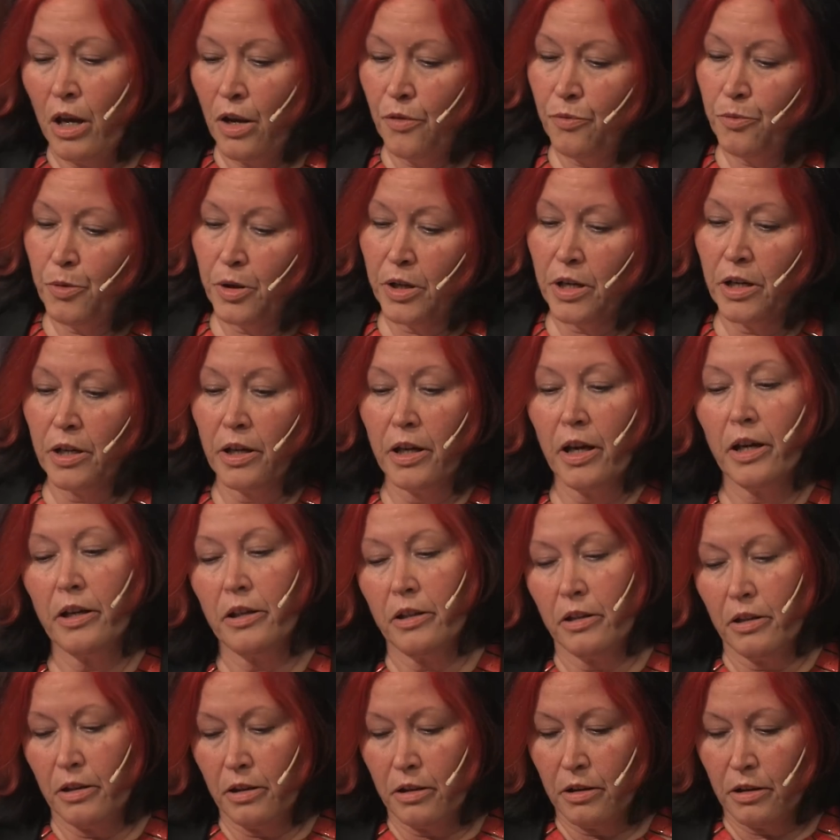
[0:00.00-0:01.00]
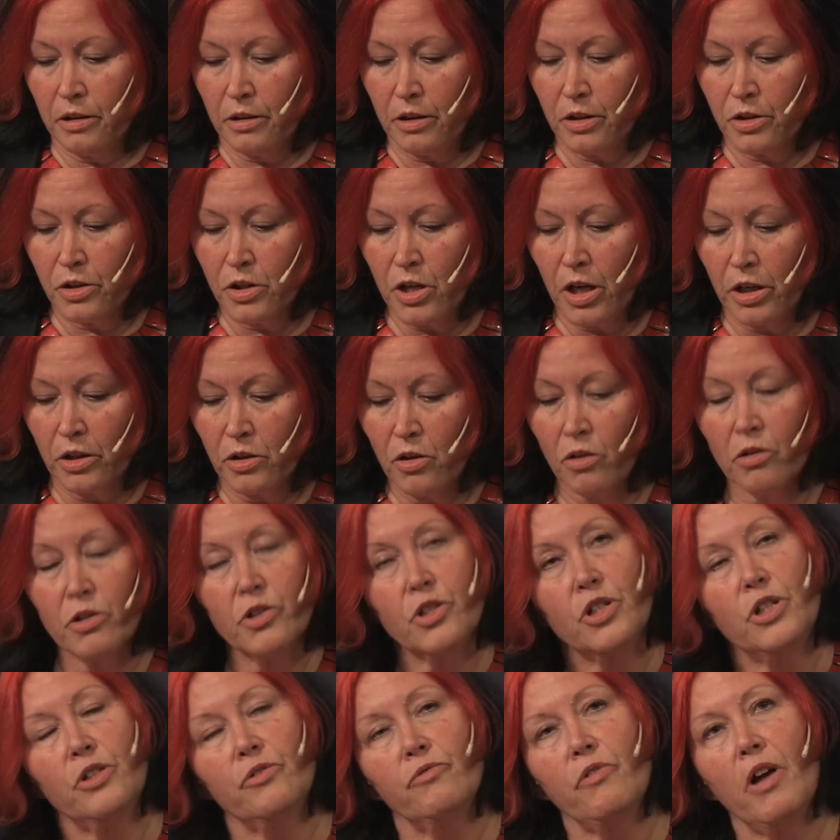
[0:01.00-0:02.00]
If we can get the
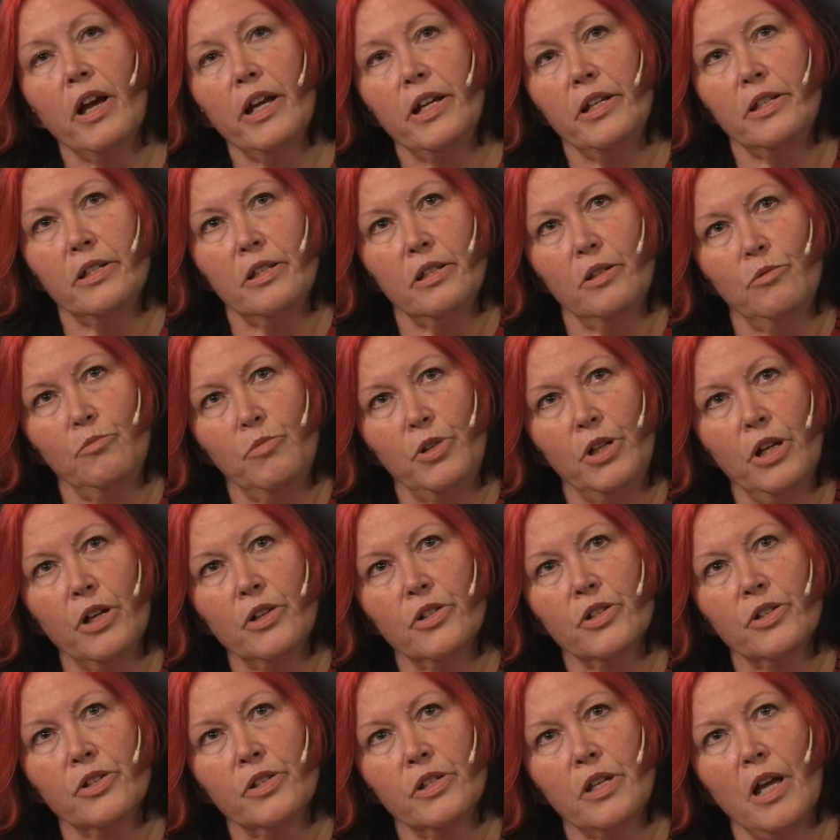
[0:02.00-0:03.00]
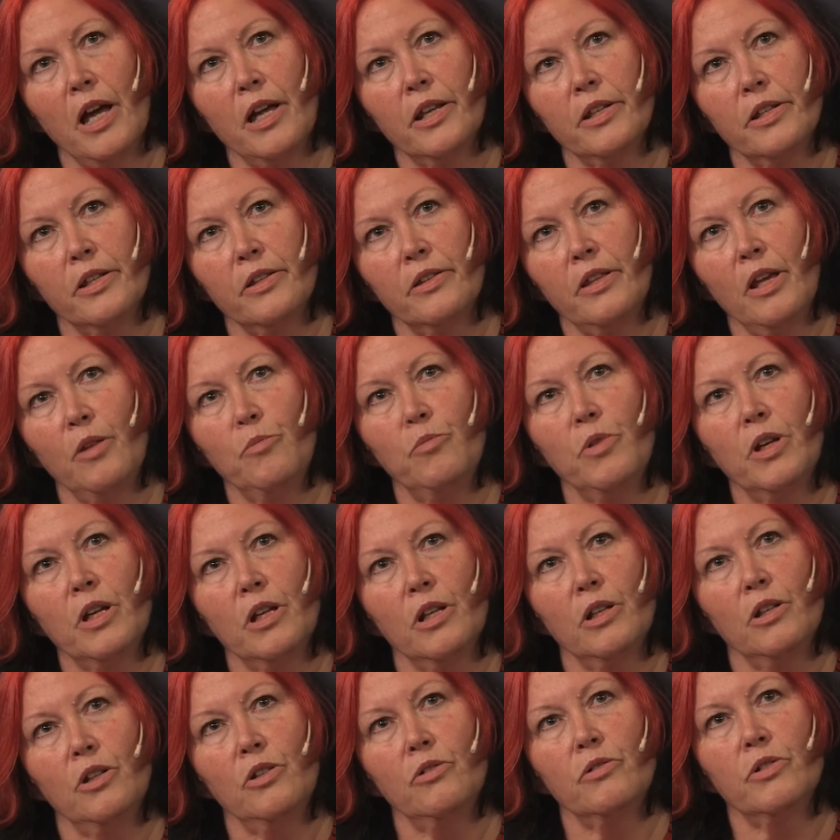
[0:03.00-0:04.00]
technology right and we understand it, then we
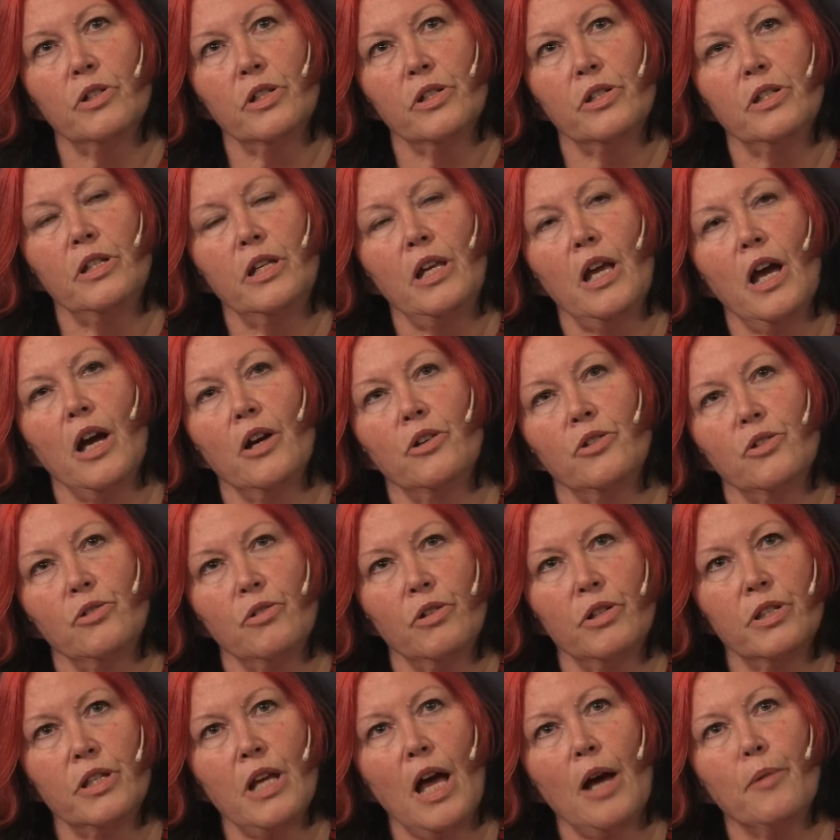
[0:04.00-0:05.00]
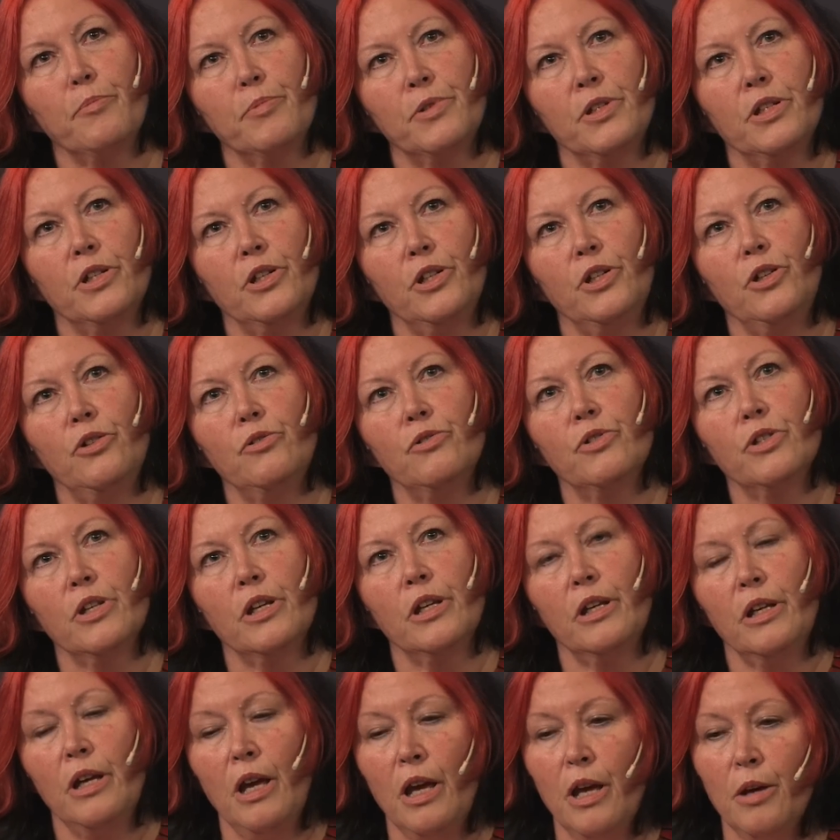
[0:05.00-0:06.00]
can look to see how to adapt it
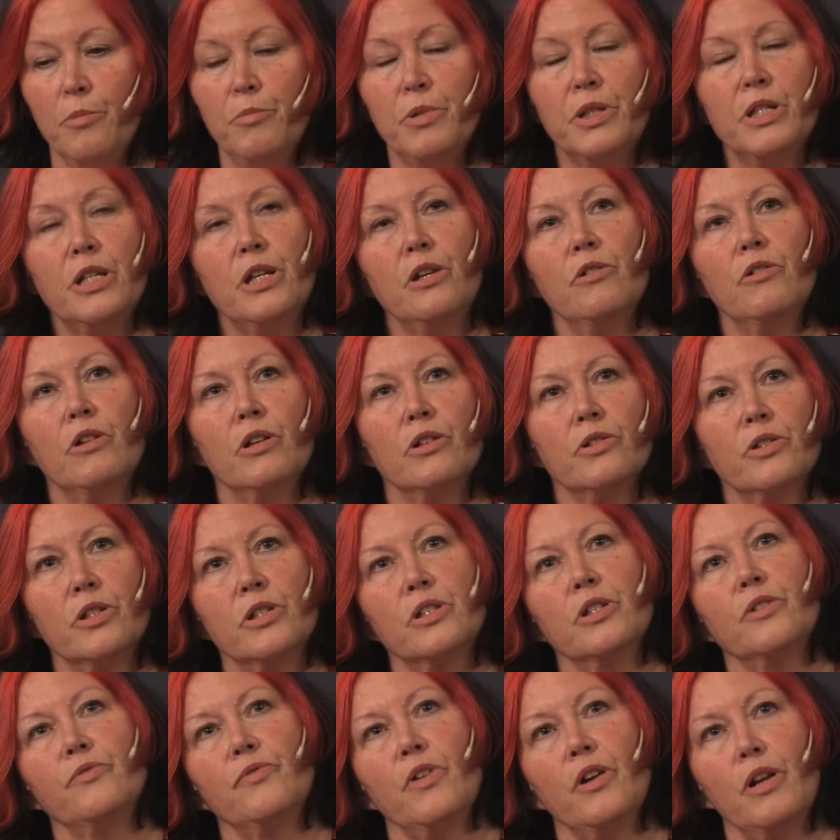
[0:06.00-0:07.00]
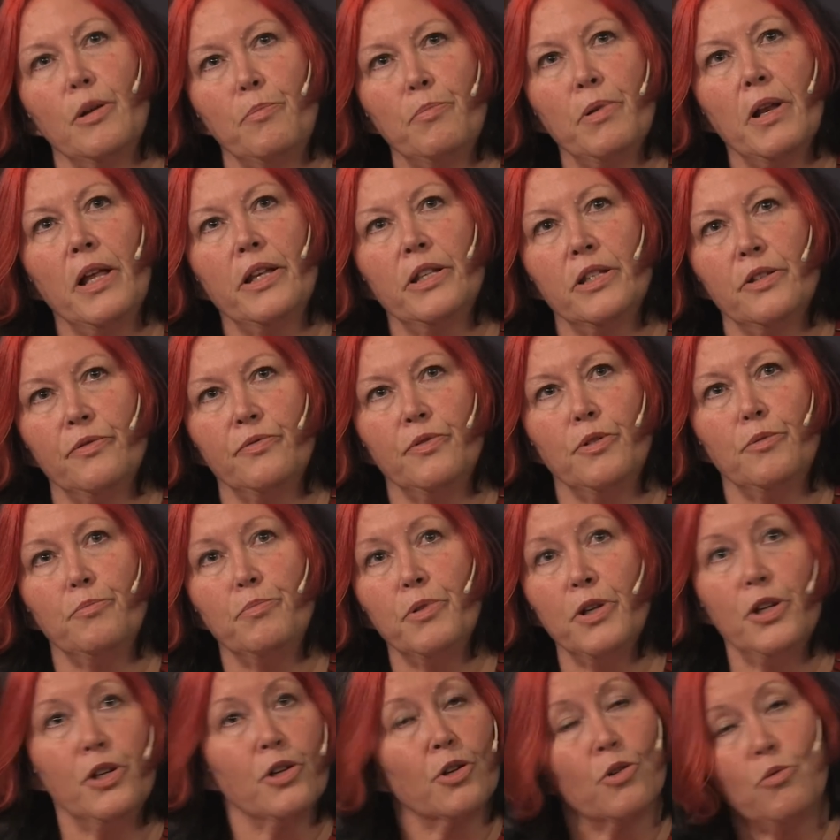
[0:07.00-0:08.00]
using materials that are very plentiful.
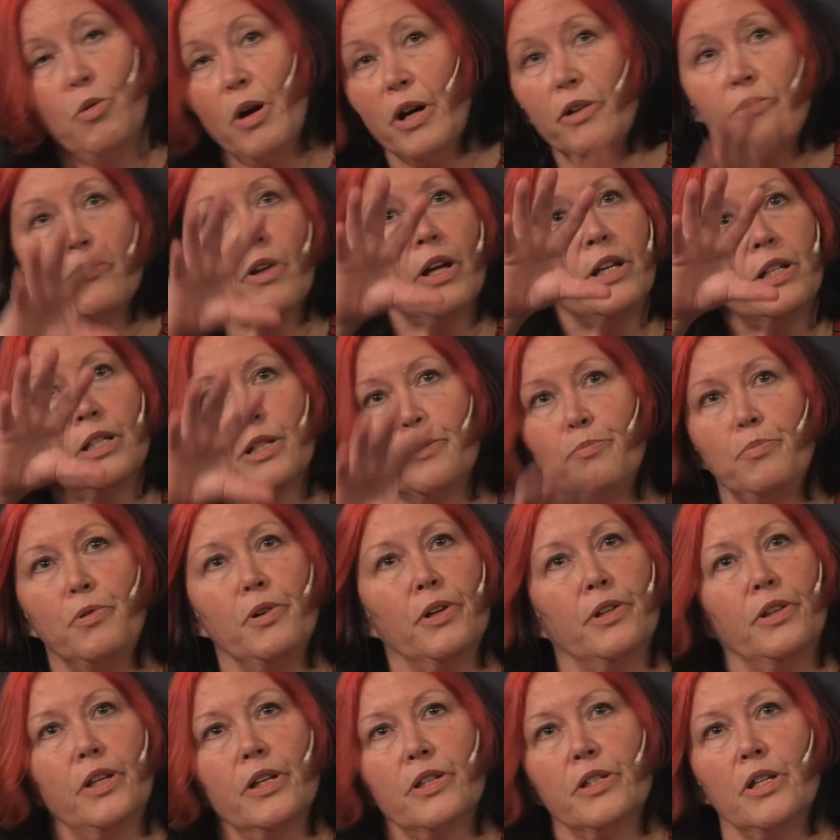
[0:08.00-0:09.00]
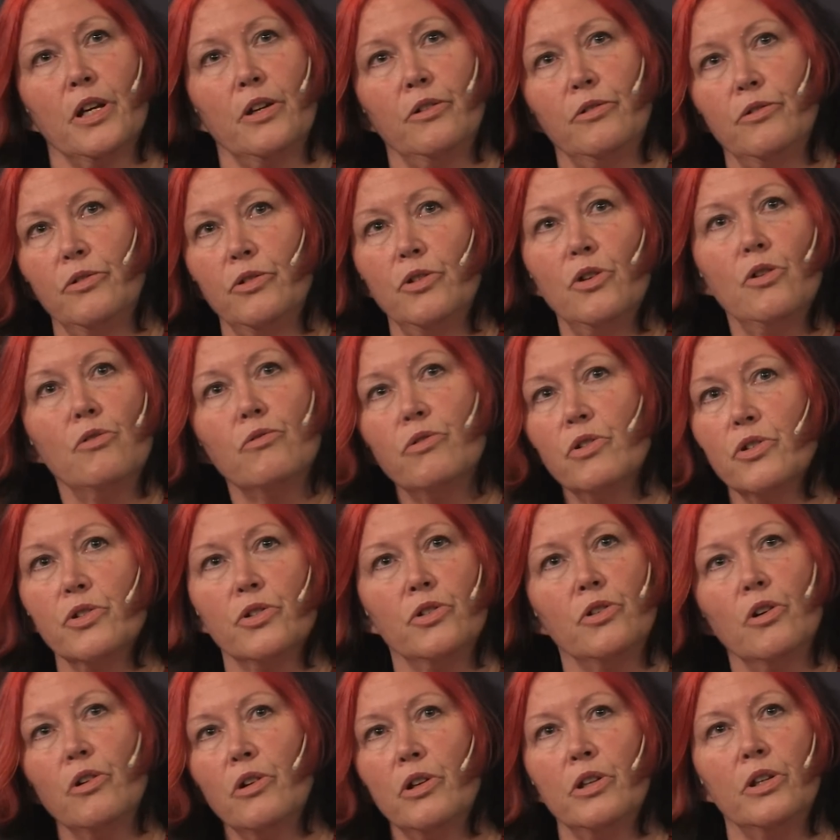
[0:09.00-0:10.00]
But you're quite right to point that out. No,
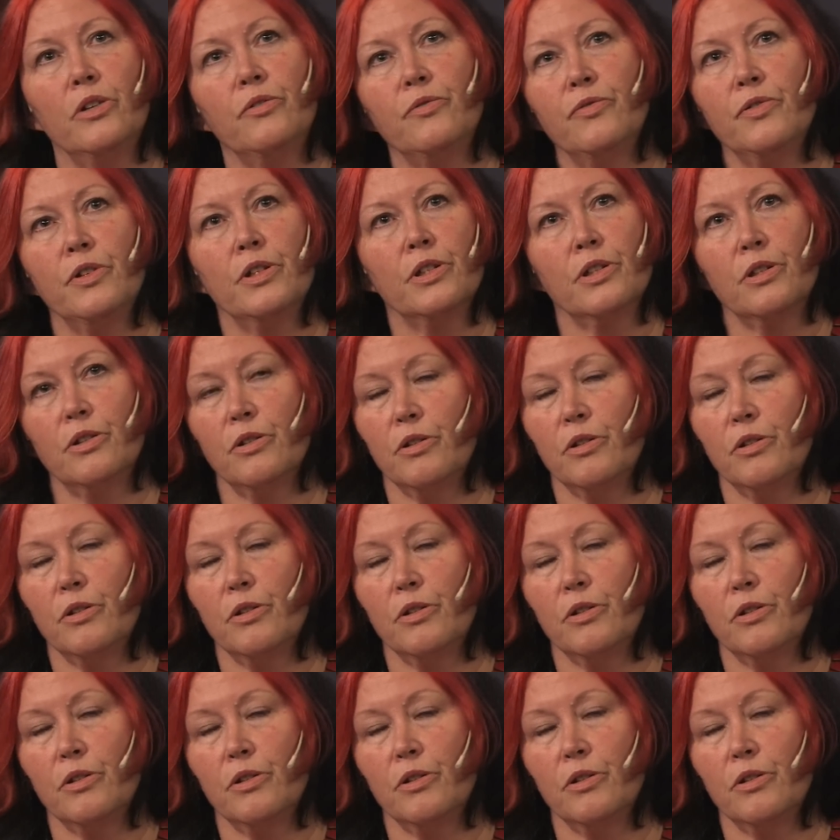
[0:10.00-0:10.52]
there's not an infinite.